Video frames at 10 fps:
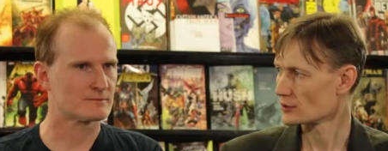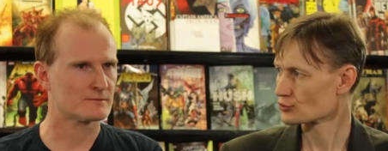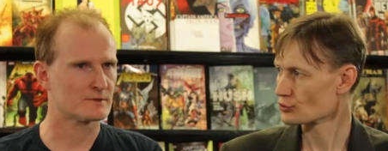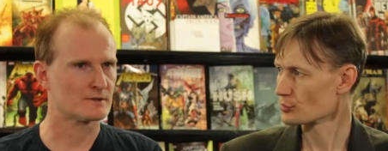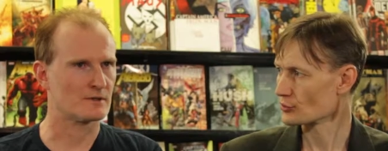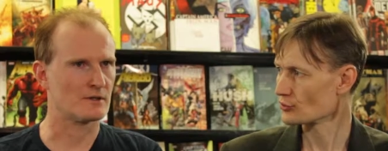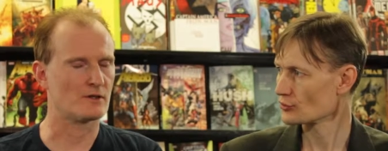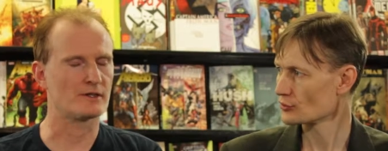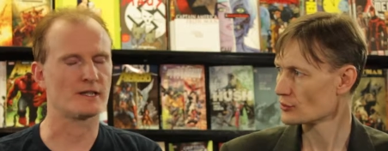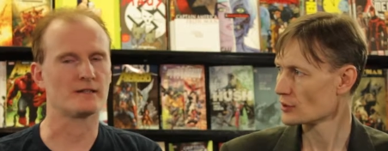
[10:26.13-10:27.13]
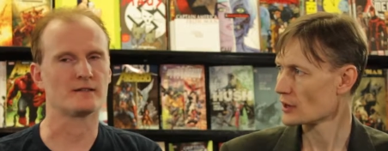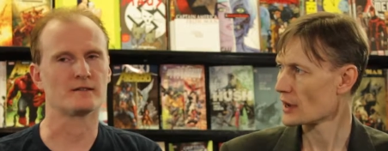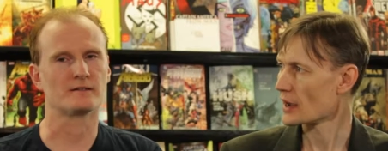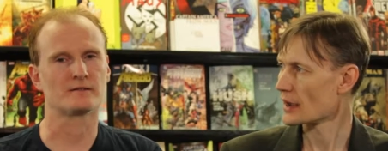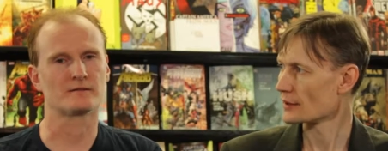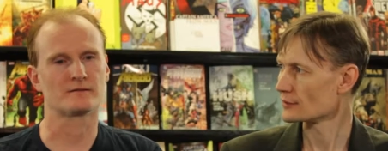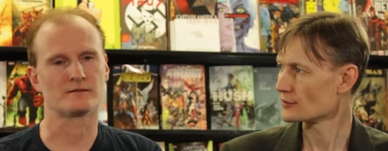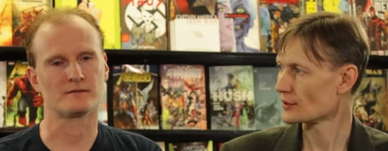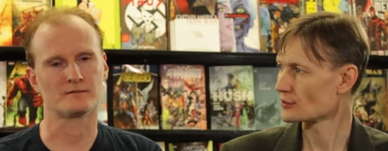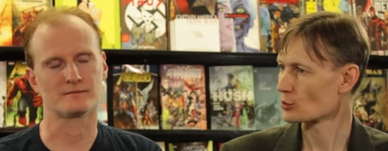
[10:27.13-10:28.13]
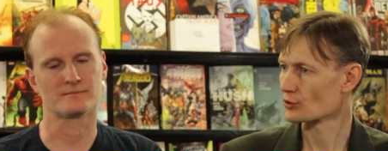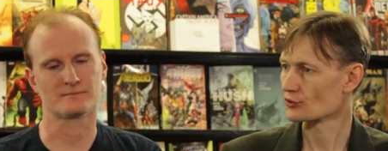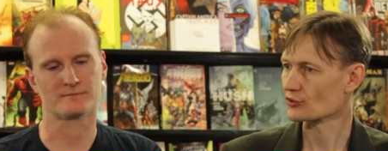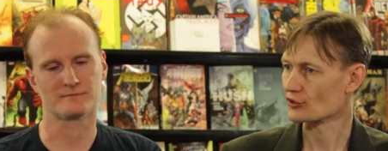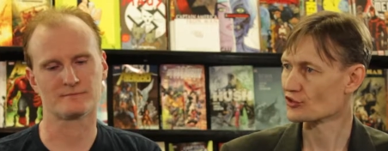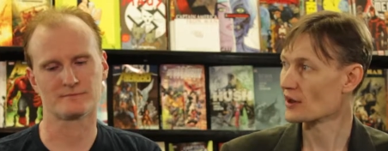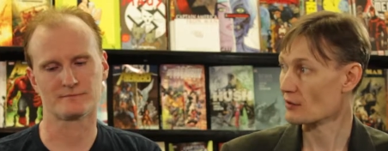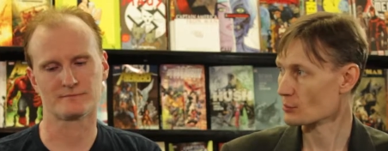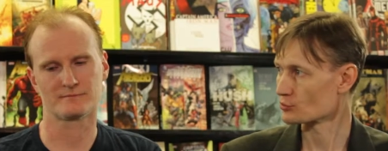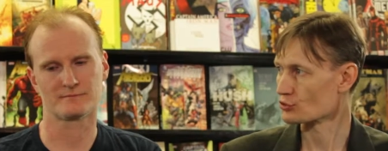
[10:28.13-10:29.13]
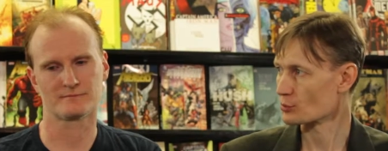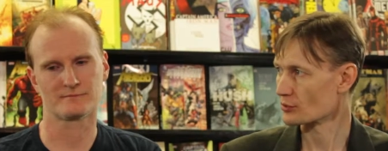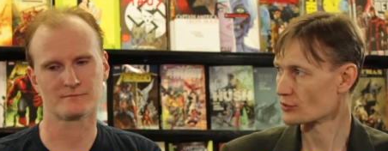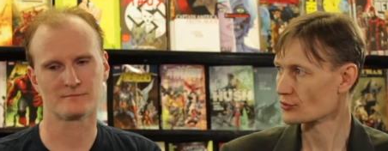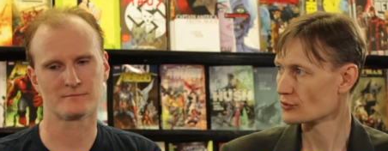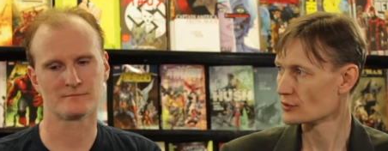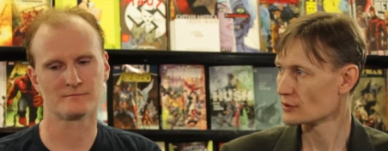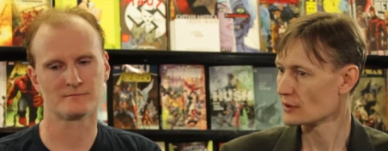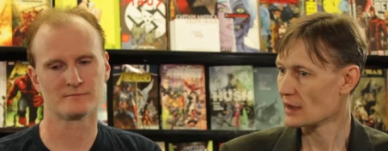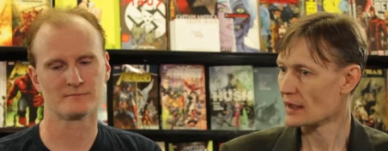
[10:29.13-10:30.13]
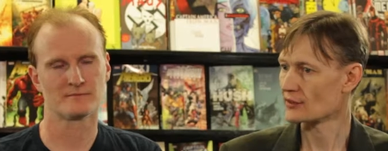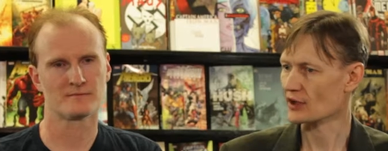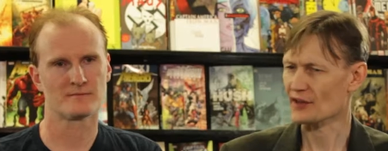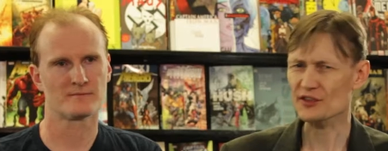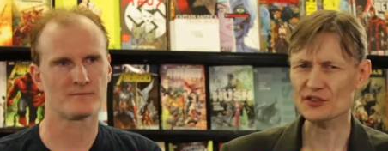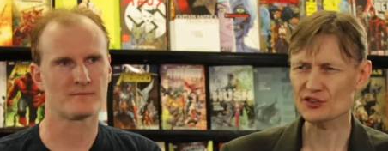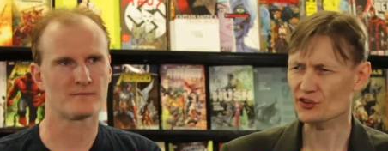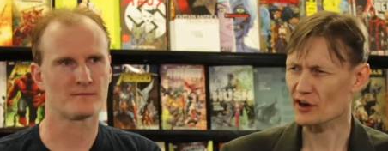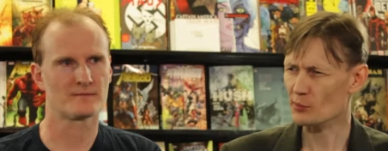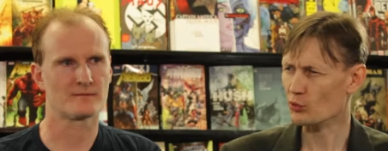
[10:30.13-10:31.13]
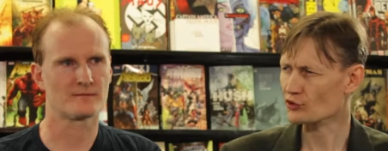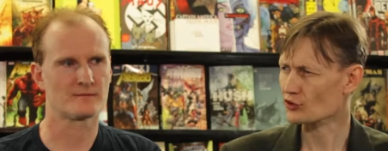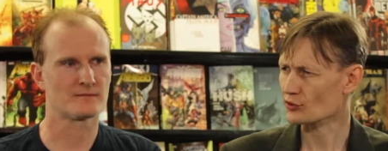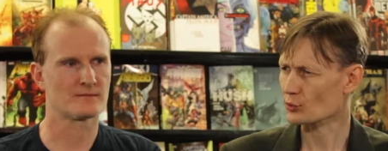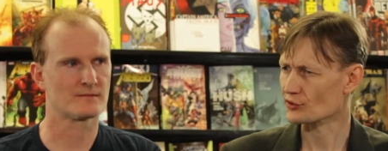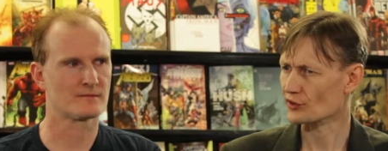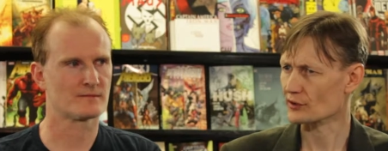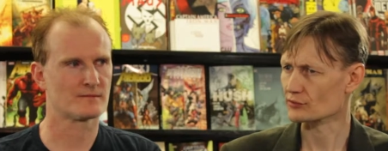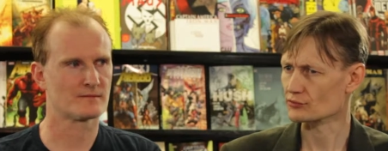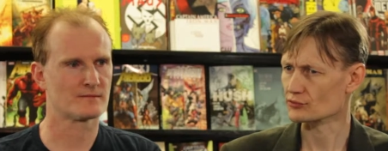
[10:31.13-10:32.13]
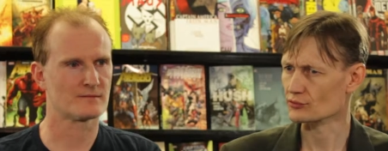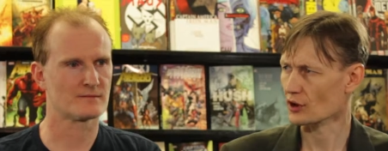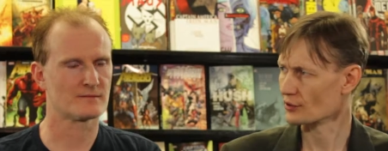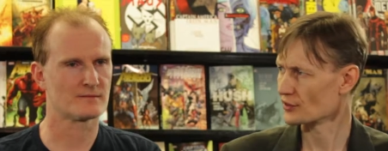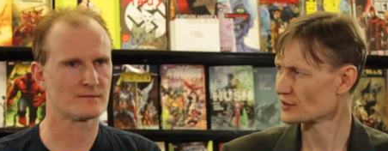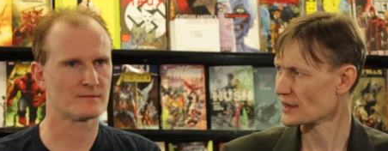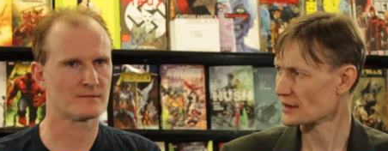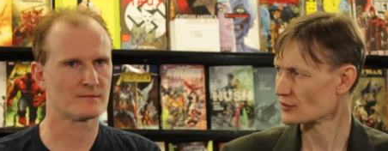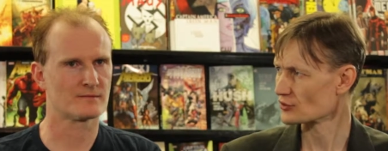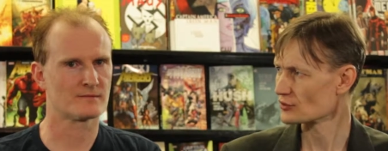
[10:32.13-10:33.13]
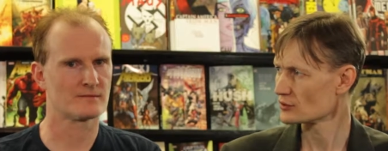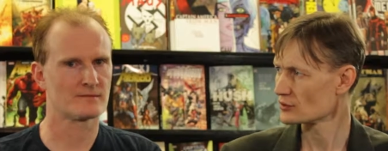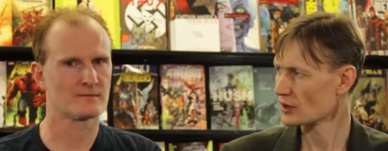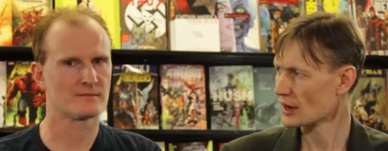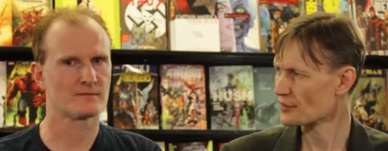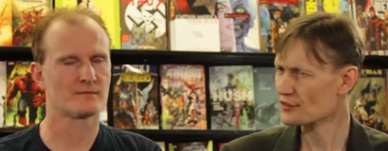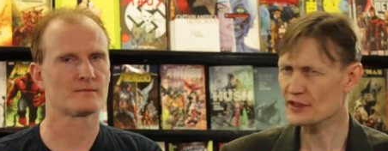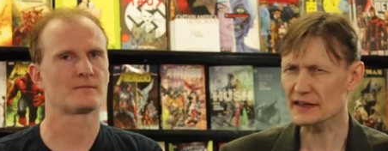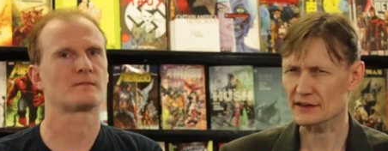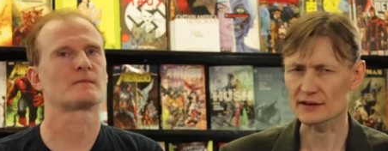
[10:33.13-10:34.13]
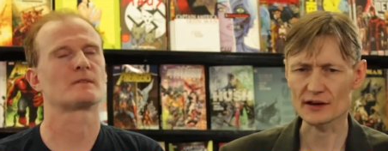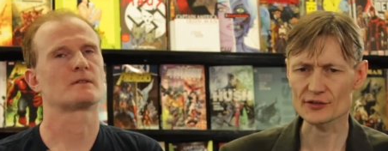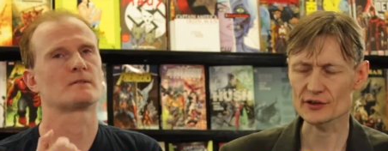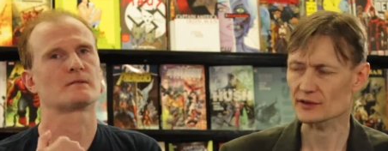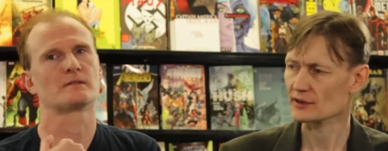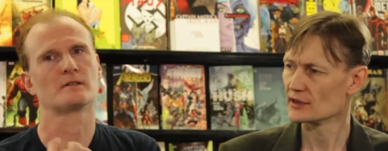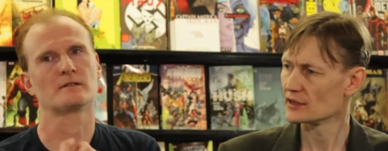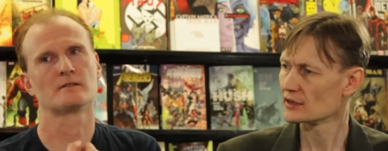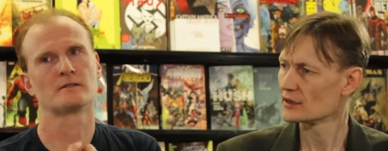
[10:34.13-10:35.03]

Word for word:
Speaker 1: Troopers. Oh yeah, yeah, yeah. And then there was the Scarab Troopers. Yeah. And the, I think the Scarab ones are the ones that oh, are in the tanks. Oh, okay. I think. Maybe. I think. Okay.